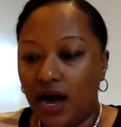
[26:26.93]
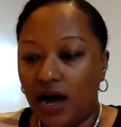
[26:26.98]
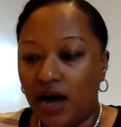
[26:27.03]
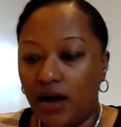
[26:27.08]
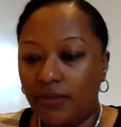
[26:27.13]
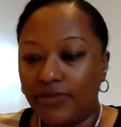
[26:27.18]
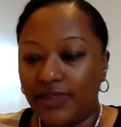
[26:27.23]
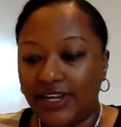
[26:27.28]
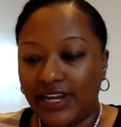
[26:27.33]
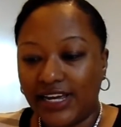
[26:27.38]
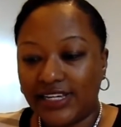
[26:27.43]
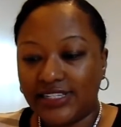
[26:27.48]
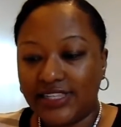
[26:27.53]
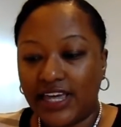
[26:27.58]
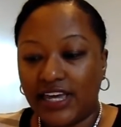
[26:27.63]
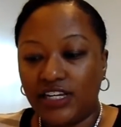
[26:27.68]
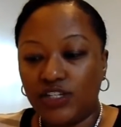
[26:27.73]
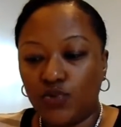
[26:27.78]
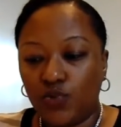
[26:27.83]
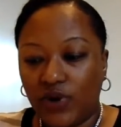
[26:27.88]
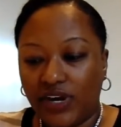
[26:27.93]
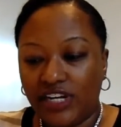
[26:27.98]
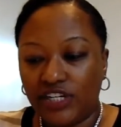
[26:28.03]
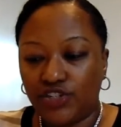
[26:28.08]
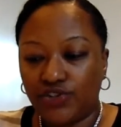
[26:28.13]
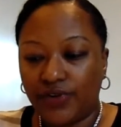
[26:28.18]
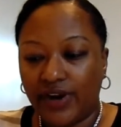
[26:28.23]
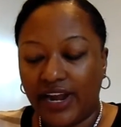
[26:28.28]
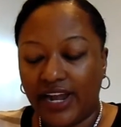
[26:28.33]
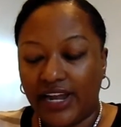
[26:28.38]
The next thing is
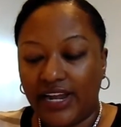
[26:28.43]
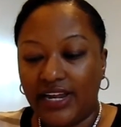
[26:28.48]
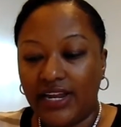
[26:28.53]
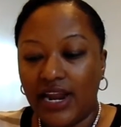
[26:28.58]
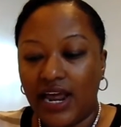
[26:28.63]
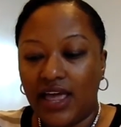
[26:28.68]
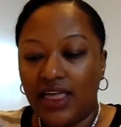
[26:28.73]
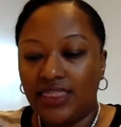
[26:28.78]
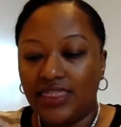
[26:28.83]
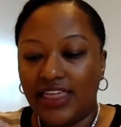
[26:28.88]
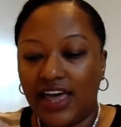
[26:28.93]
weight train.